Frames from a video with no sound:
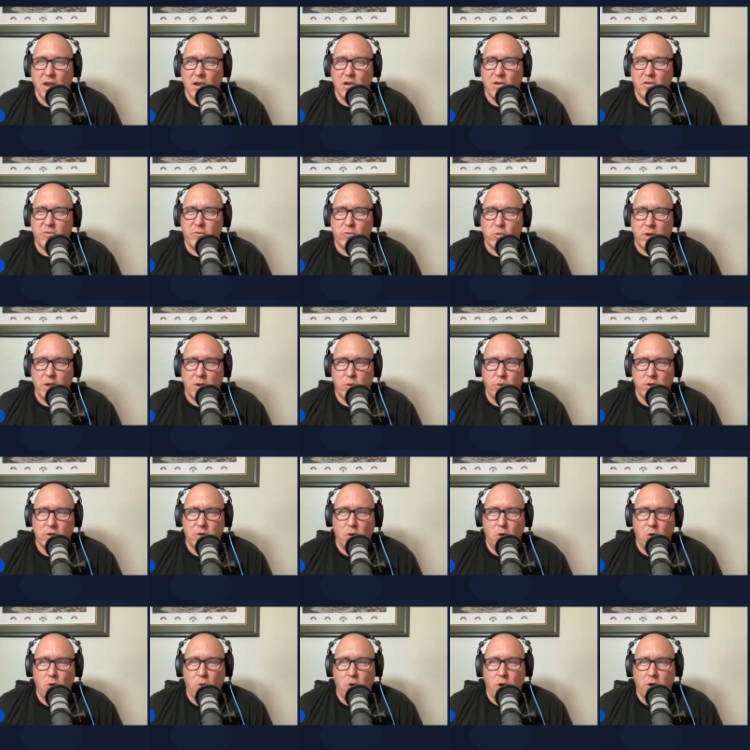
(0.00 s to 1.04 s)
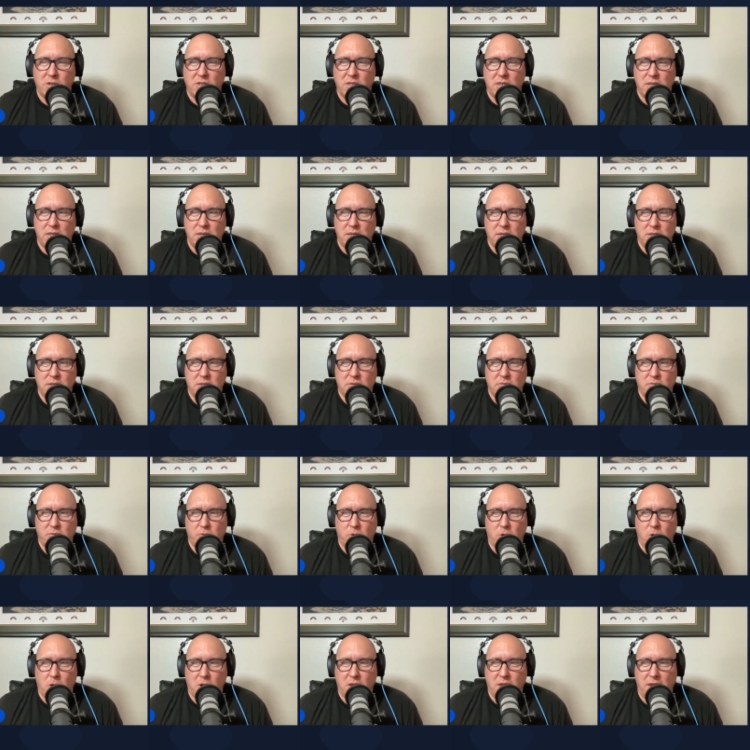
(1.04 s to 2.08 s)
frequent ORTs
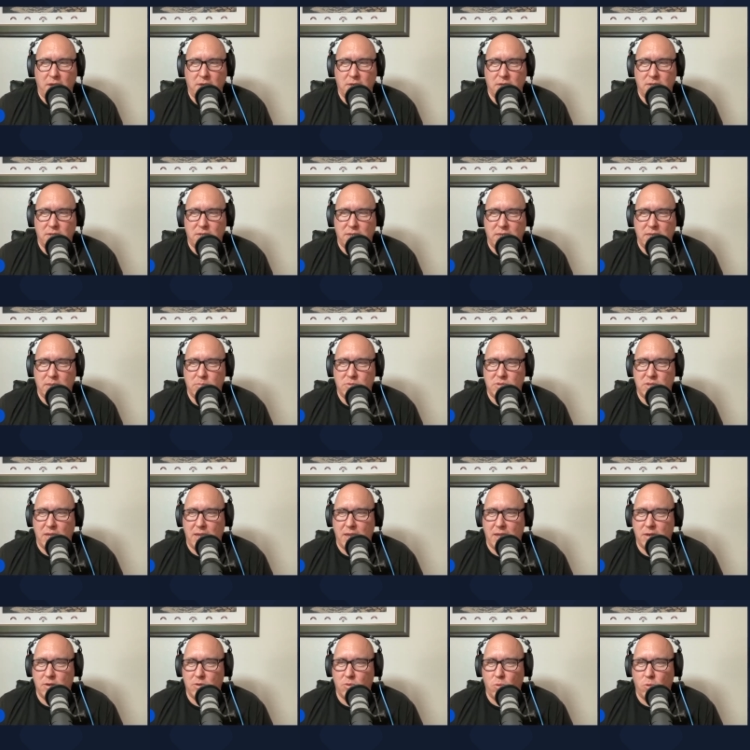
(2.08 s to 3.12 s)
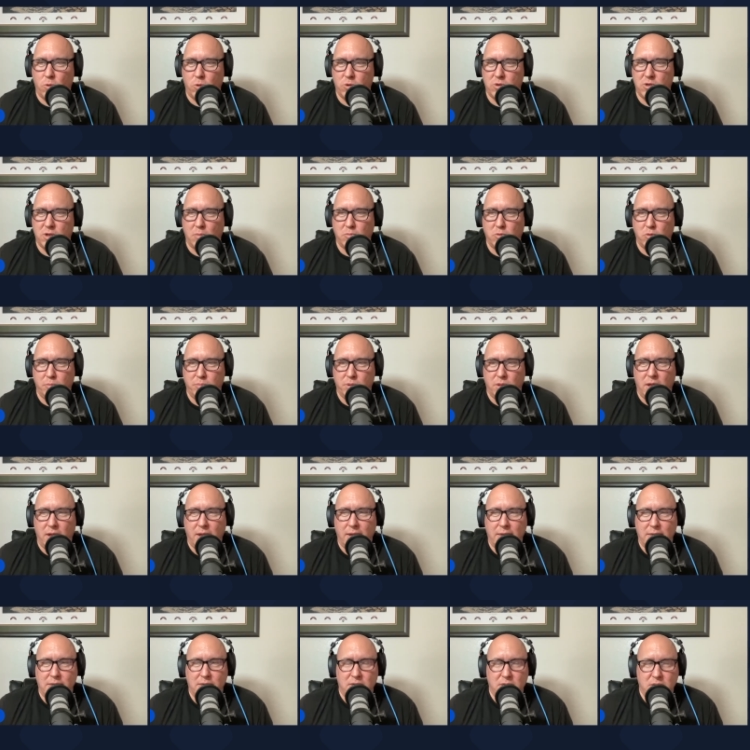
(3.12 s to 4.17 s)
for our canine teams and or double
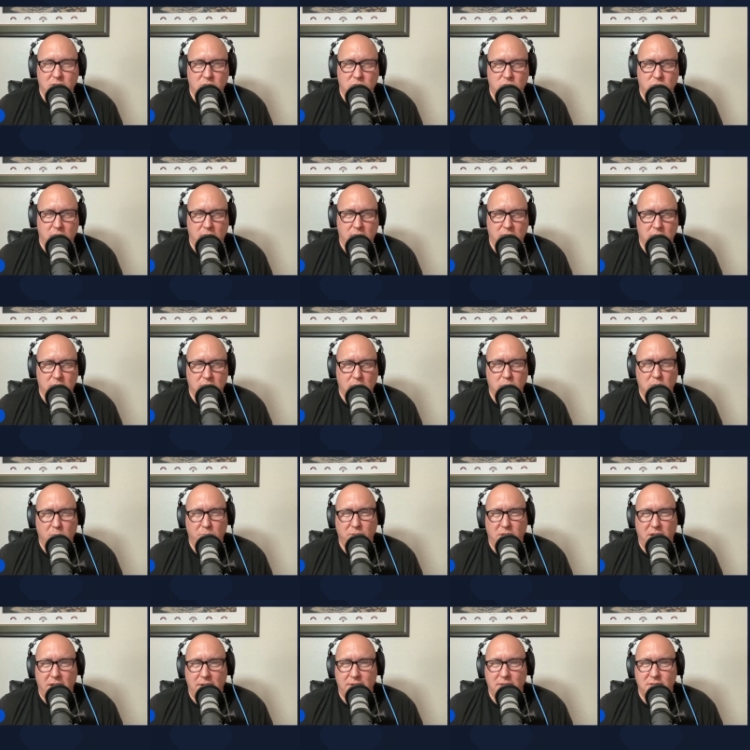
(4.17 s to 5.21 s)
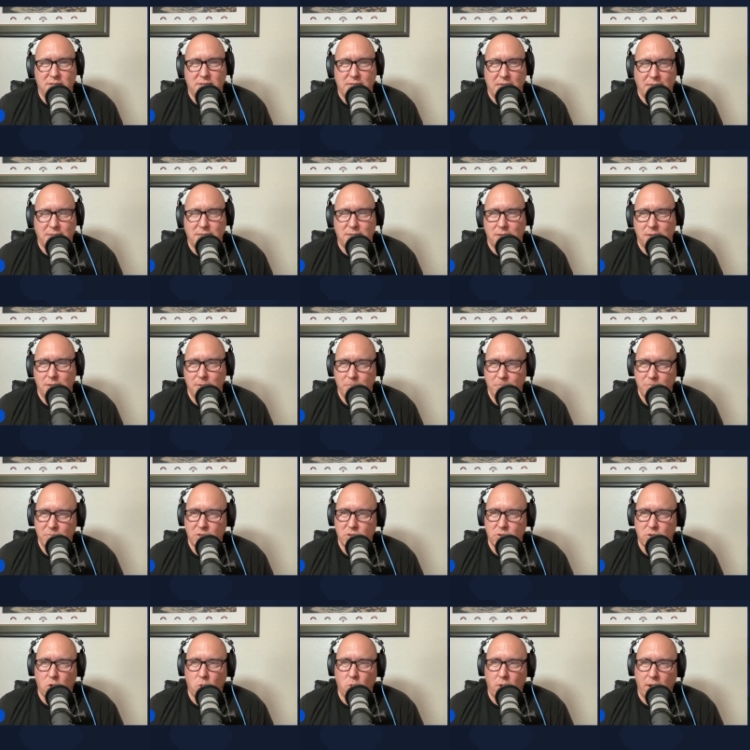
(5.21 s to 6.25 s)
blind training? Double blind is testing,
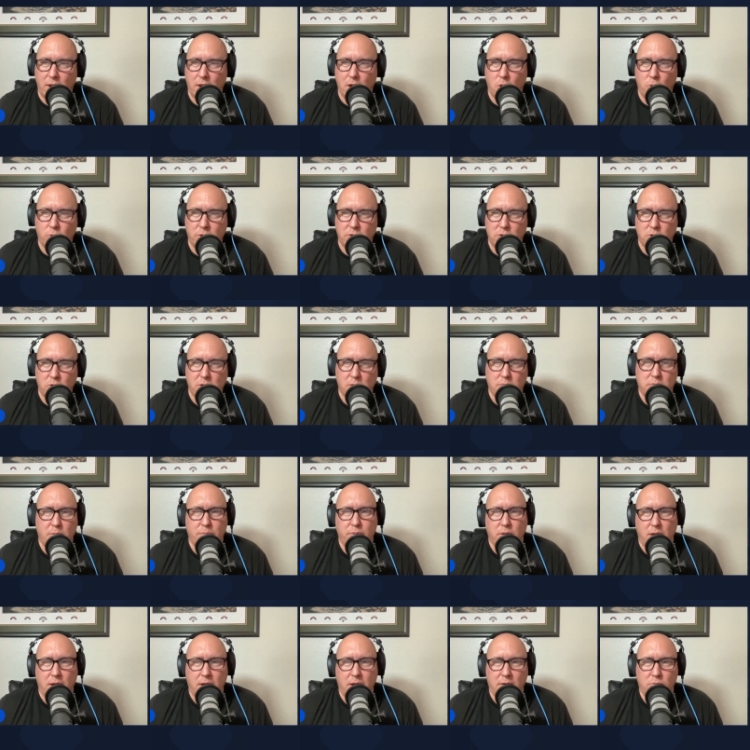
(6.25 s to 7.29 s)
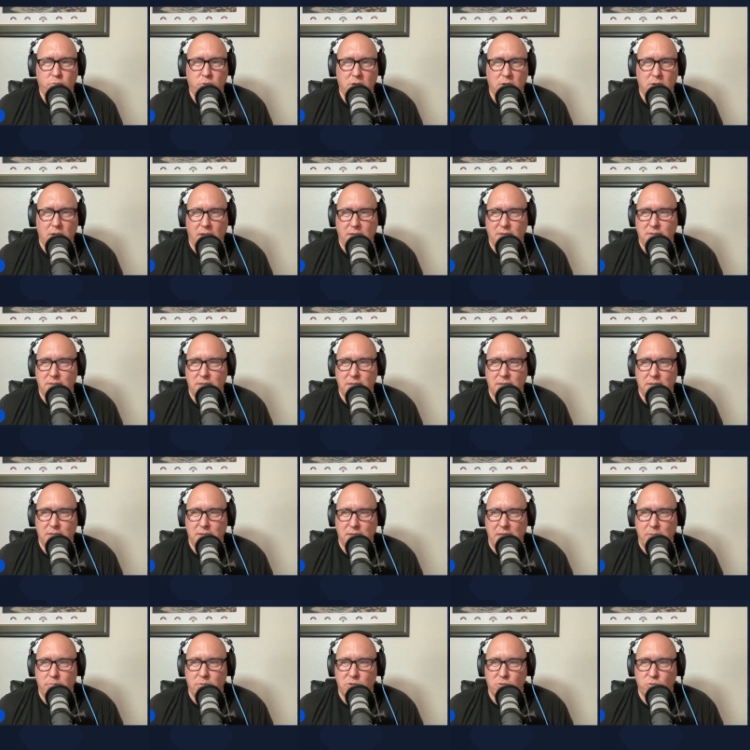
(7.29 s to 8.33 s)
so I only do double blind when I see a
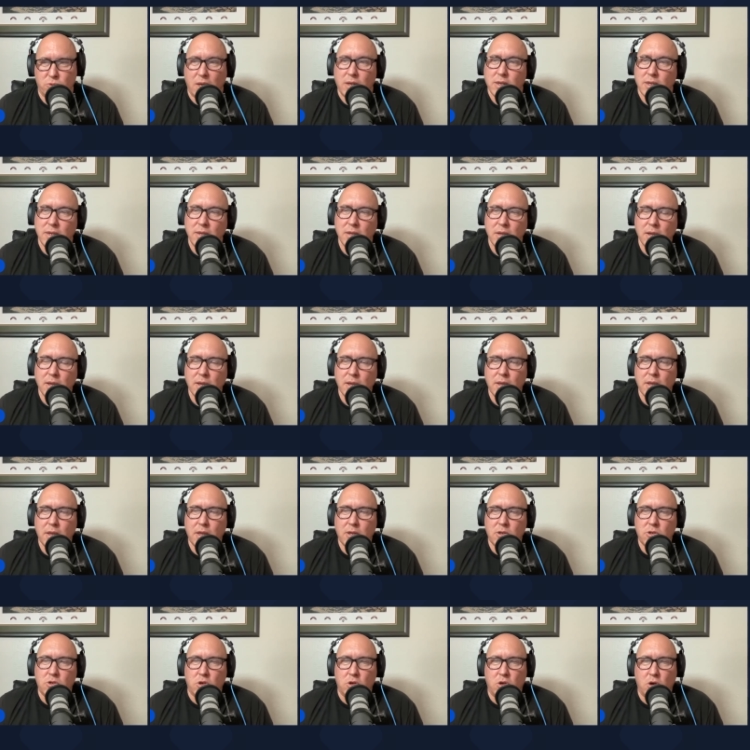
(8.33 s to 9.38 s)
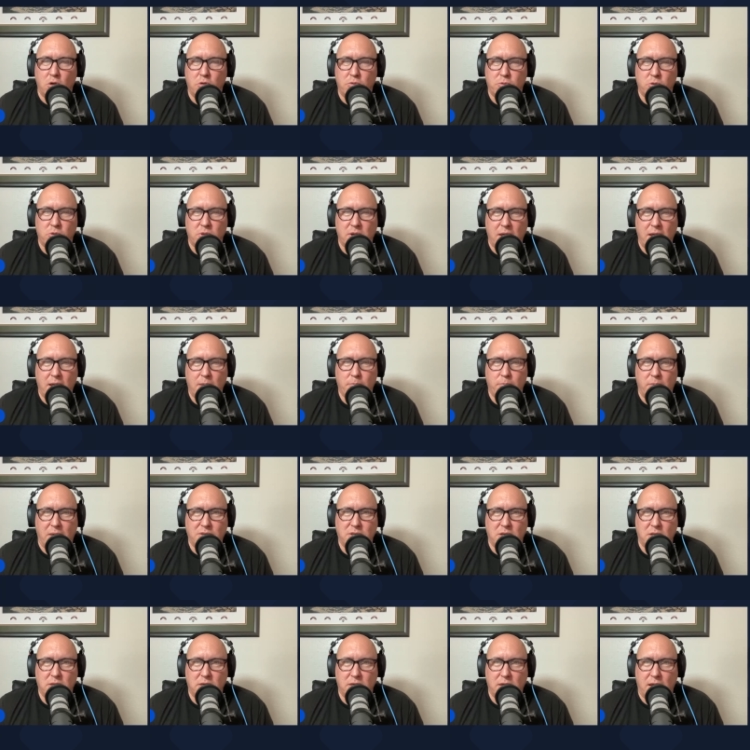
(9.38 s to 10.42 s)
team is ready to go through that.
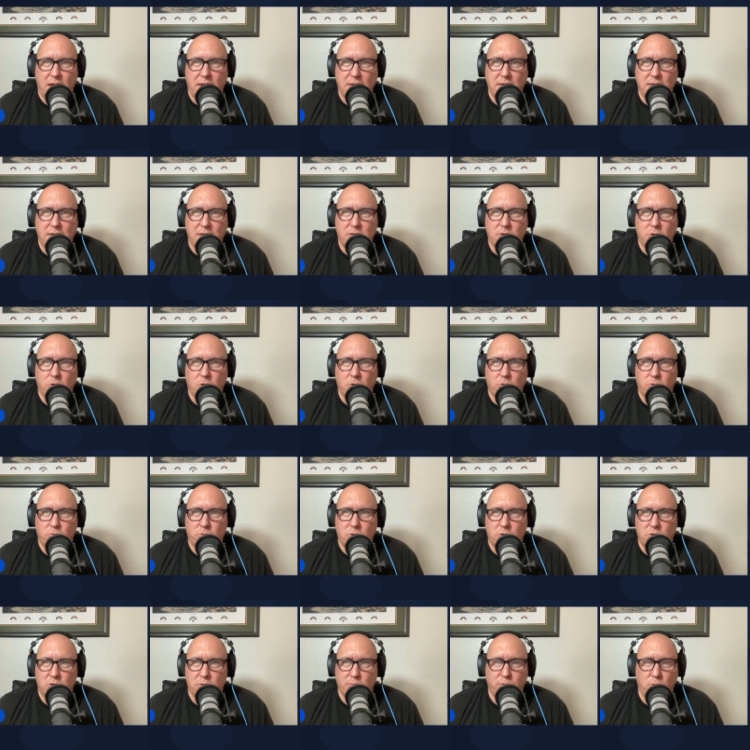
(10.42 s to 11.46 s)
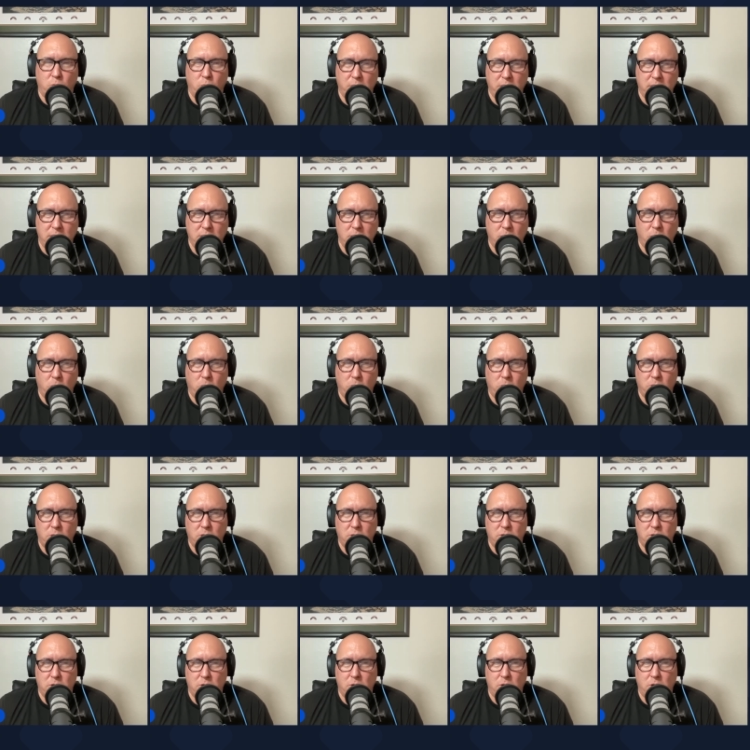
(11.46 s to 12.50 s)
Basically, i.e. they're deploying or
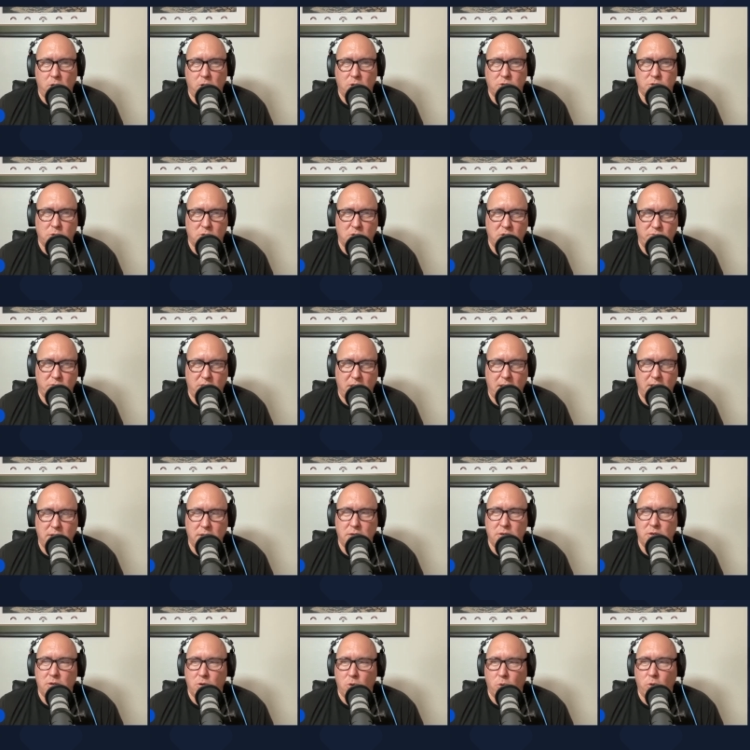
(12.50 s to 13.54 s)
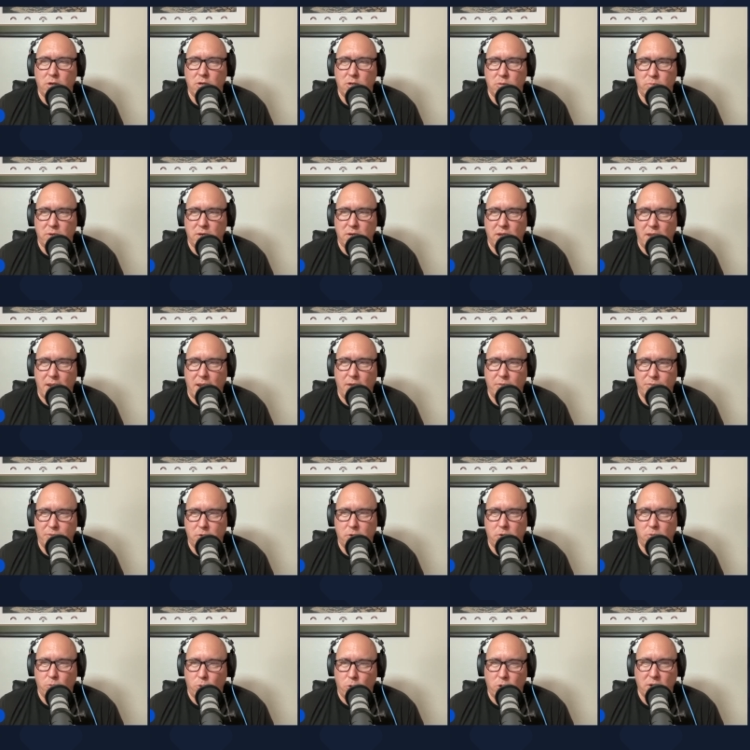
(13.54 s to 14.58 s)
they are certified and going to be out
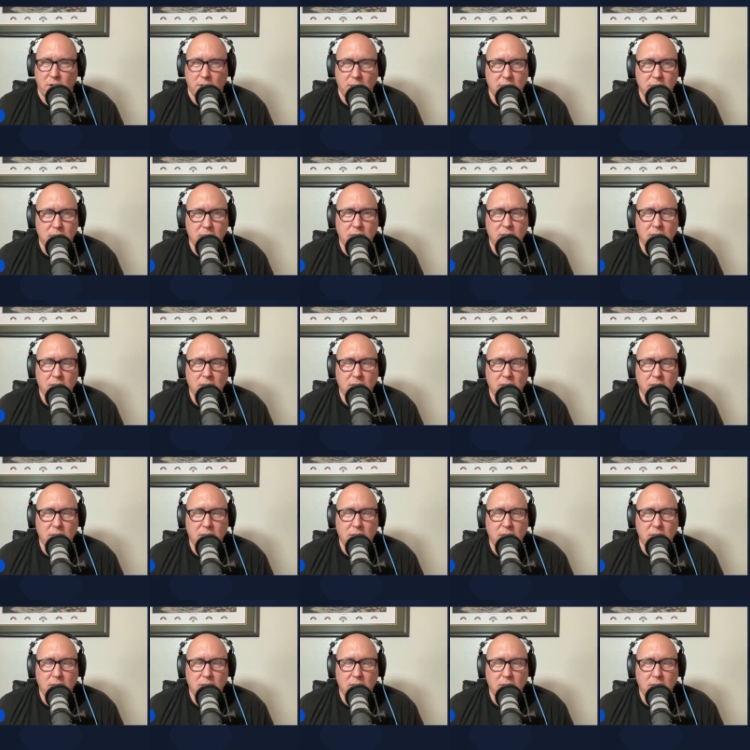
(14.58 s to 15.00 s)
there working.